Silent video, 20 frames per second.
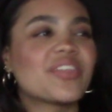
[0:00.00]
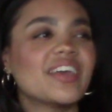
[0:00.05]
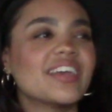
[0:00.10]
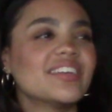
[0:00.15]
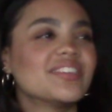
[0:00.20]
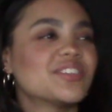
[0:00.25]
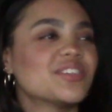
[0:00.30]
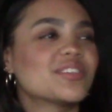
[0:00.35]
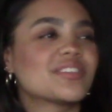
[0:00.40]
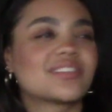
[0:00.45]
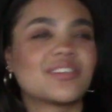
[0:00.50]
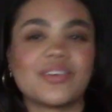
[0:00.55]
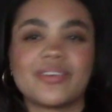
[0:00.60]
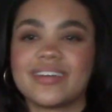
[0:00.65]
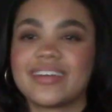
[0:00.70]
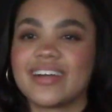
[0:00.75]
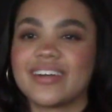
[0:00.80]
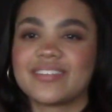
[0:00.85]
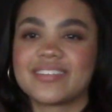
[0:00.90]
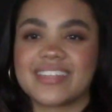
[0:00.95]
think just
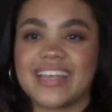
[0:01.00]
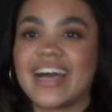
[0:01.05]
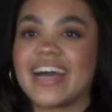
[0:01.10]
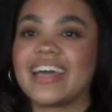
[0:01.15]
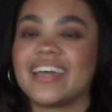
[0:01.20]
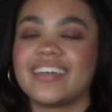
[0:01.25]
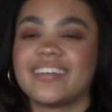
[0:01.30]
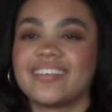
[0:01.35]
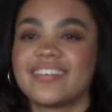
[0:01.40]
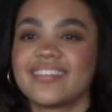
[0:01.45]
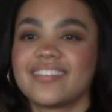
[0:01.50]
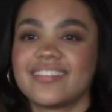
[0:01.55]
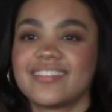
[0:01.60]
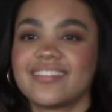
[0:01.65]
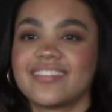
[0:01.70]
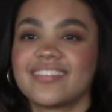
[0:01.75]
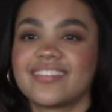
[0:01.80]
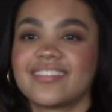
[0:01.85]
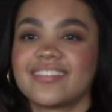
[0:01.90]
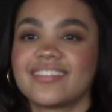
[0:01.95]
going outside,
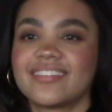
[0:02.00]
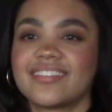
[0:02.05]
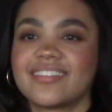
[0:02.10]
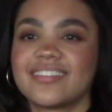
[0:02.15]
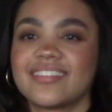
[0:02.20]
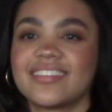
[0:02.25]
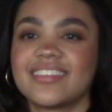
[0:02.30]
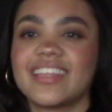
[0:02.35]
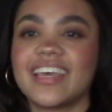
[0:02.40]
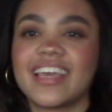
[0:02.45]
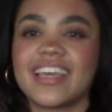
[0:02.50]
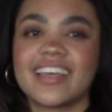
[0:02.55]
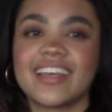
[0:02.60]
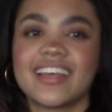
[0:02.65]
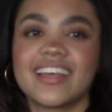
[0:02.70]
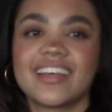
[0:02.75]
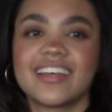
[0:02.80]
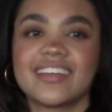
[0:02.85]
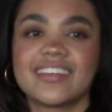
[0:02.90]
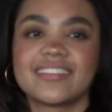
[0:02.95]
like,
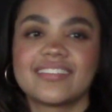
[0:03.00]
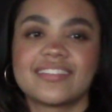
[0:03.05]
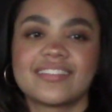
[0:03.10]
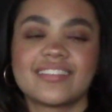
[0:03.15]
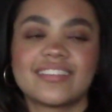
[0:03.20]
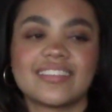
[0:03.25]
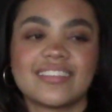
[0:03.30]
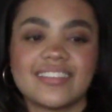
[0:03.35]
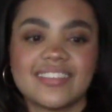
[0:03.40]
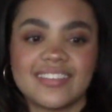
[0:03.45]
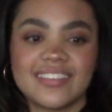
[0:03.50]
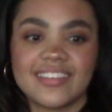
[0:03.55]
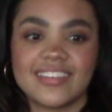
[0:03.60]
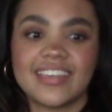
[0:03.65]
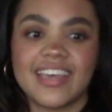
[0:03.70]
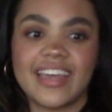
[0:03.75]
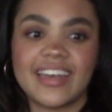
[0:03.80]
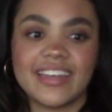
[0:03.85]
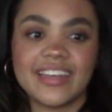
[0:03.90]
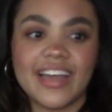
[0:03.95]

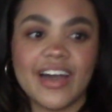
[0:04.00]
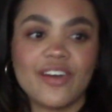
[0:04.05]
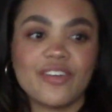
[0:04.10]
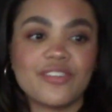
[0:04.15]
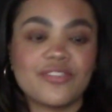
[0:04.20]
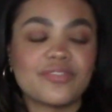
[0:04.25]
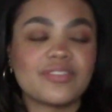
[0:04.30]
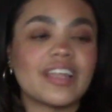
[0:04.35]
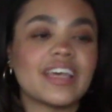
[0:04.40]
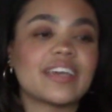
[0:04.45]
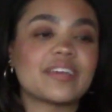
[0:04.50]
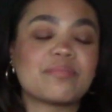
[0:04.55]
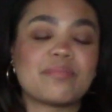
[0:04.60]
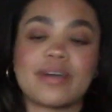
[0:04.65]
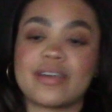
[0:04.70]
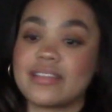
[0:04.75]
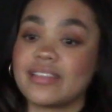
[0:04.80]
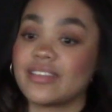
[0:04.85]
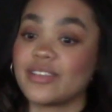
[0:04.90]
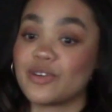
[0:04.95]
getting out of, like,
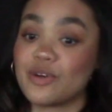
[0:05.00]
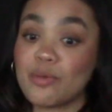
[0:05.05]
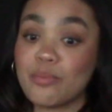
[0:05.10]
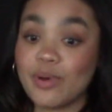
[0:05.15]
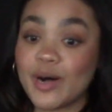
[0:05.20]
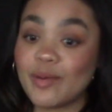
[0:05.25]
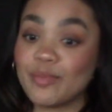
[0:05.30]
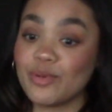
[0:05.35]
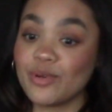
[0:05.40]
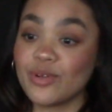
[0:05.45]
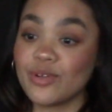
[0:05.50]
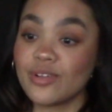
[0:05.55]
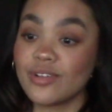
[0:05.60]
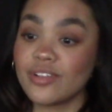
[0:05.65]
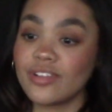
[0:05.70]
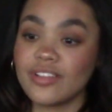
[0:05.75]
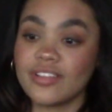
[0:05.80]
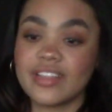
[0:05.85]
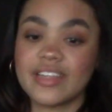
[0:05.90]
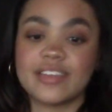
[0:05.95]
my little
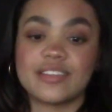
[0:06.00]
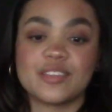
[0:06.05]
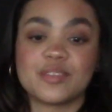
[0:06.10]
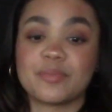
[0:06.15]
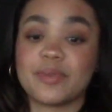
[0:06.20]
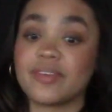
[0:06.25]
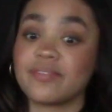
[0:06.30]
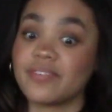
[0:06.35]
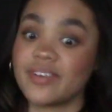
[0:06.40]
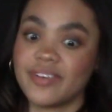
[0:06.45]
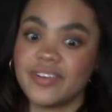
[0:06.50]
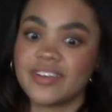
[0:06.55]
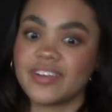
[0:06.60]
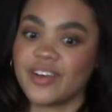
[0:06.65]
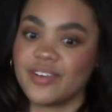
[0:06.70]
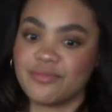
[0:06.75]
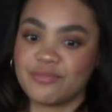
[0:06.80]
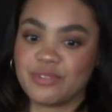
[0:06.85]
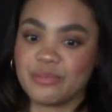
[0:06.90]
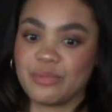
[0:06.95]
bubble that is my very
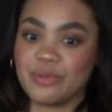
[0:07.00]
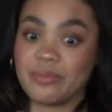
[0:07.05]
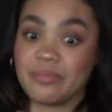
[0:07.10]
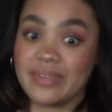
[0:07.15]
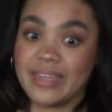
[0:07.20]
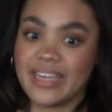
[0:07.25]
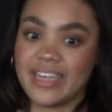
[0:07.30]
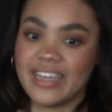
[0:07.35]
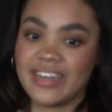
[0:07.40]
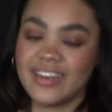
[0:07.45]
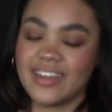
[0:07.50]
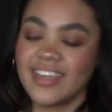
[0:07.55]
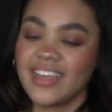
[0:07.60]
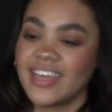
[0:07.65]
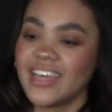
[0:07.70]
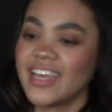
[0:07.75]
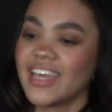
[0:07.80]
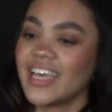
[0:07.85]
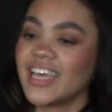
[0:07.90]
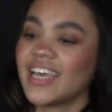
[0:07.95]
comfortable bed,
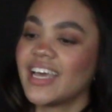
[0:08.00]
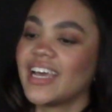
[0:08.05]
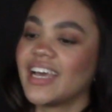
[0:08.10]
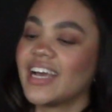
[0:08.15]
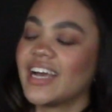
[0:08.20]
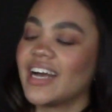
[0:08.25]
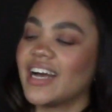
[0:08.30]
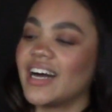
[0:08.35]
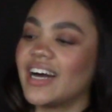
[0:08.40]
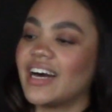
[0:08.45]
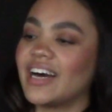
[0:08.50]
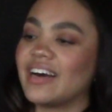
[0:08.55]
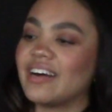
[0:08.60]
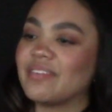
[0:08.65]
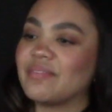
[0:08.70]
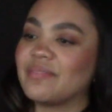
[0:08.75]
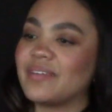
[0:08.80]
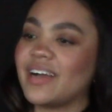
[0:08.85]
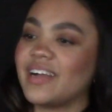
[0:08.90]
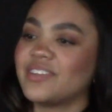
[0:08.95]

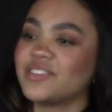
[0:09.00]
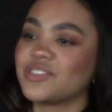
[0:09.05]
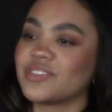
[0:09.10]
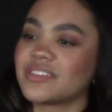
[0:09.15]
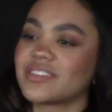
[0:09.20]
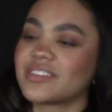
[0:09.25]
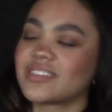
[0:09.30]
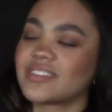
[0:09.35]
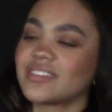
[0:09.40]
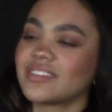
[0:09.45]
and just